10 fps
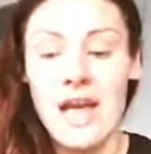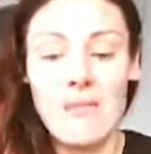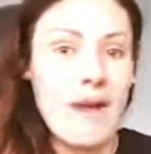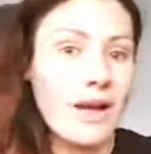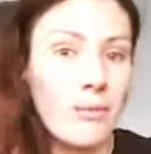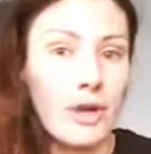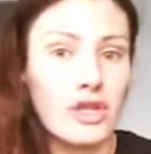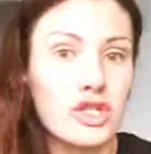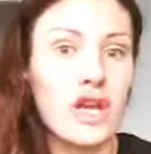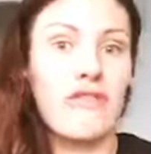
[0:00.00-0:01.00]
It might not be on
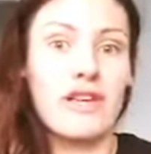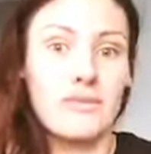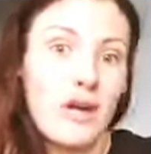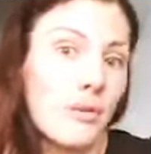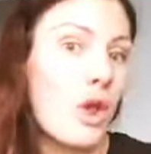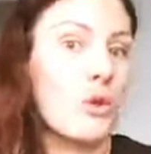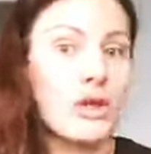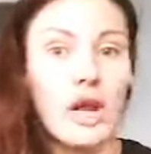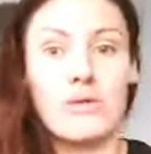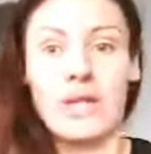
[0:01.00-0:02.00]
the surface, but it'll only
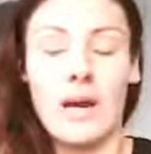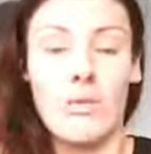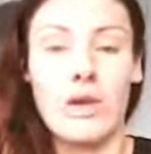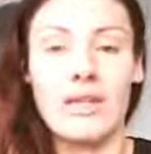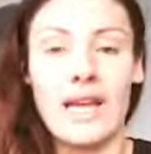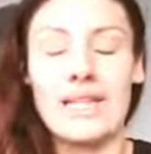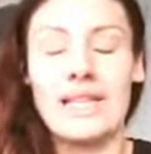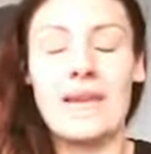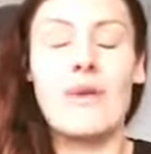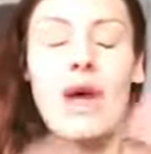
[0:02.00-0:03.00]
go like one layer
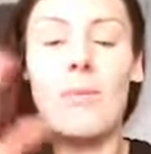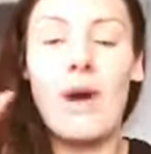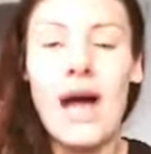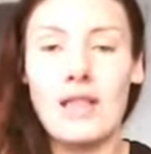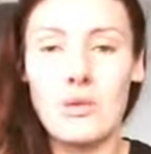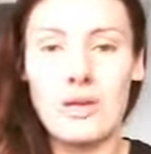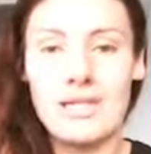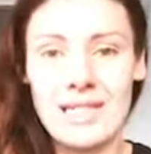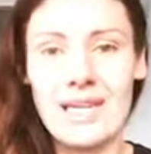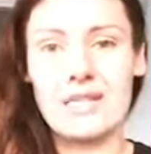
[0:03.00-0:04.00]
deep. But aloe
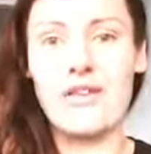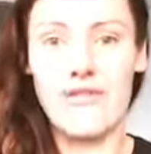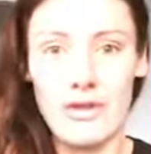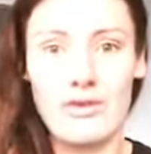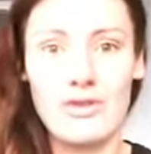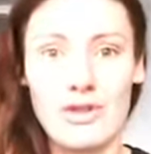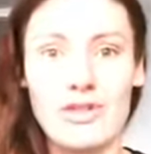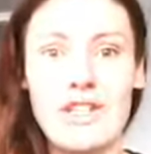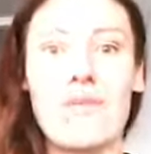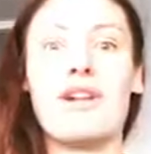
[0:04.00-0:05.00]
is seen as a food
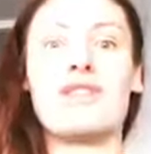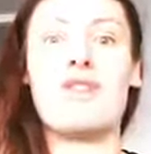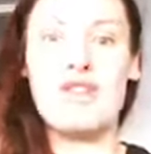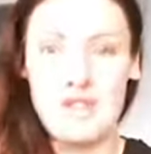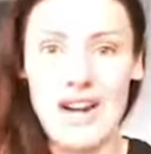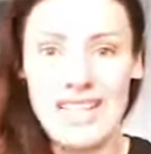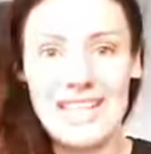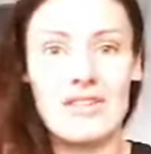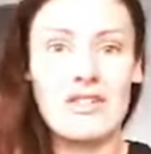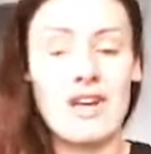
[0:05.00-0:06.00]
source to the body, so it drags
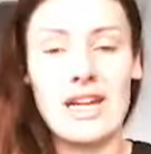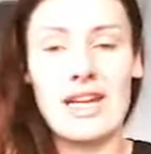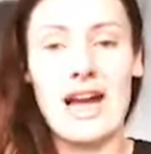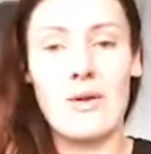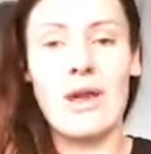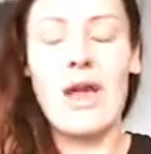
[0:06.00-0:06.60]
it straight down